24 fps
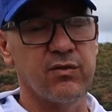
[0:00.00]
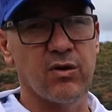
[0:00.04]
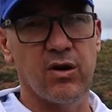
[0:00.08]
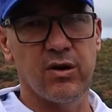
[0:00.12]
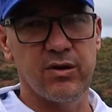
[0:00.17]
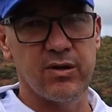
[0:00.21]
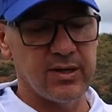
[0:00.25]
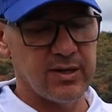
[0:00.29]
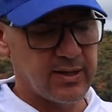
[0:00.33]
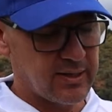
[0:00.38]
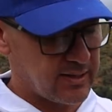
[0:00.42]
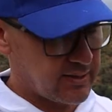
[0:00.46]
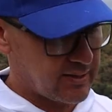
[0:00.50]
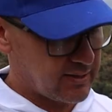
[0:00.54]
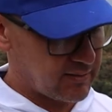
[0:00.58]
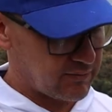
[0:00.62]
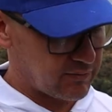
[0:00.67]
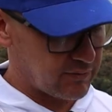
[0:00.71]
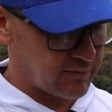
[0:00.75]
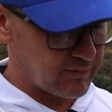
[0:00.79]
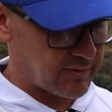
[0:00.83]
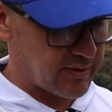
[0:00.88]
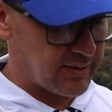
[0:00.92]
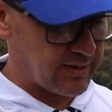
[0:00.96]
rod
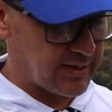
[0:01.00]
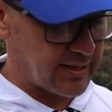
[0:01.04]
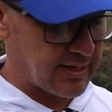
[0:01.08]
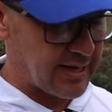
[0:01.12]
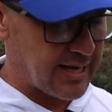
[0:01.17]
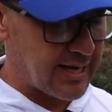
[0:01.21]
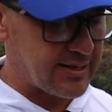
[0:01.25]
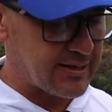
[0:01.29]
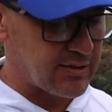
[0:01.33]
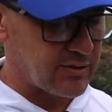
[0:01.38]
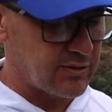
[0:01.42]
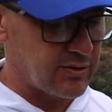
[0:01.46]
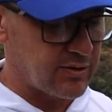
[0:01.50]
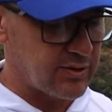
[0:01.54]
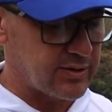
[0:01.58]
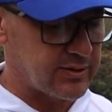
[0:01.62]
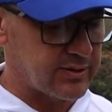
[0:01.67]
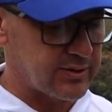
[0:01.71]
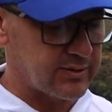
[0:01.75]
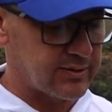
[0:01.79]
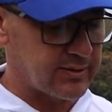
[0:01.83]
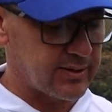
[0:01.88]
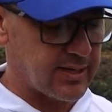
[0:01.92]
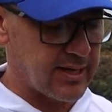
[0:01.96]
for very light
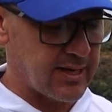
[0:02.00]
lures,